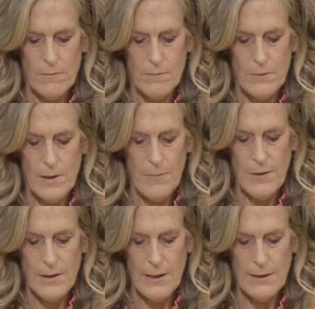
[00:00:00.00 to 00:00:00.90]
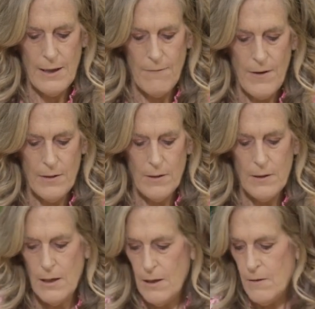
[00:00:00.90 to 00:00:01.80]
something that they found on the
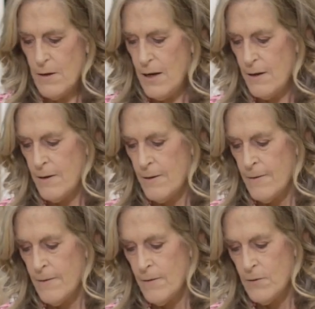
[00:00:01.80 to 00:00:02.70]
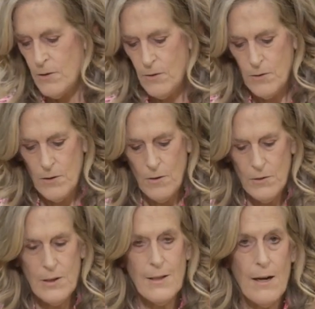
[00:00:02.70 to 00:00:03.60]
internet. So there's no
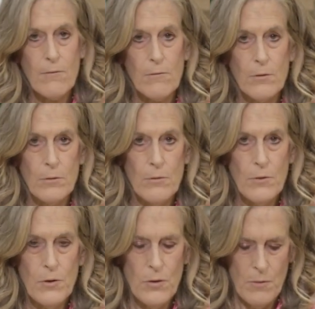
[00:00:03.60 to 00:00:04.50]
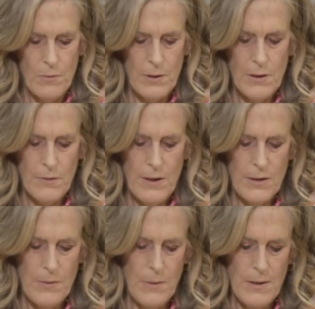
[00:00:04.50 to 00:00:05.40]
set rules with these
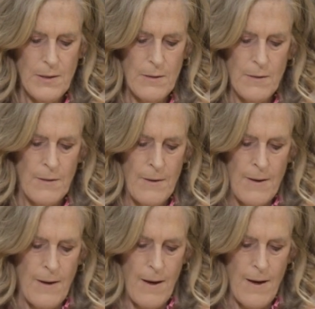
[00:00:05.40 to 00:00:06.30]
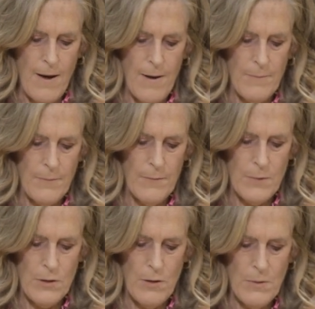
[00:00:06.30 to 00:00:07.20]
recipes.
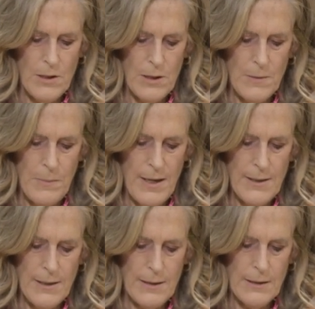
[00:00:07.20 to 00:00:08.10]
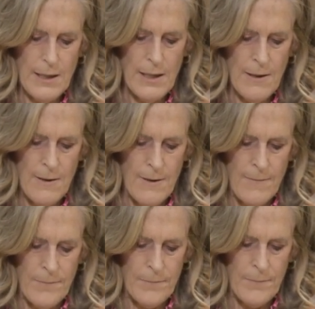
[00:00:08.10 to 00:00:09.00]
So we just basically
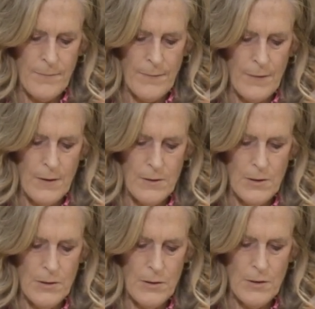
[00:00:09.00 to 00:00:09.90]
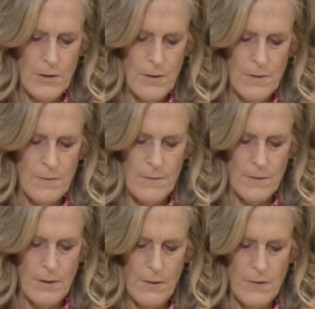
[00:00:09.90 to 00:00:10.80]
just stir the
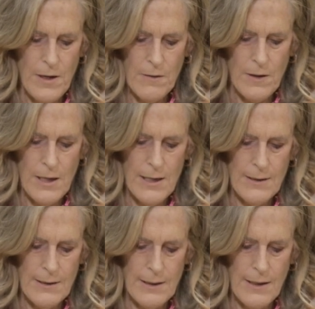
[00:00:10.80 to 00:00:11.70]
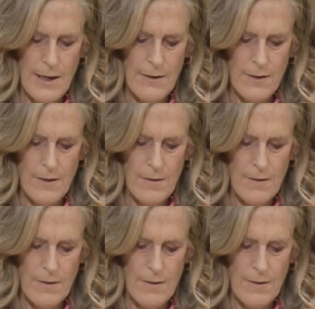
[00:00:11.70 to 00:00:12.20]
3 ingredients together.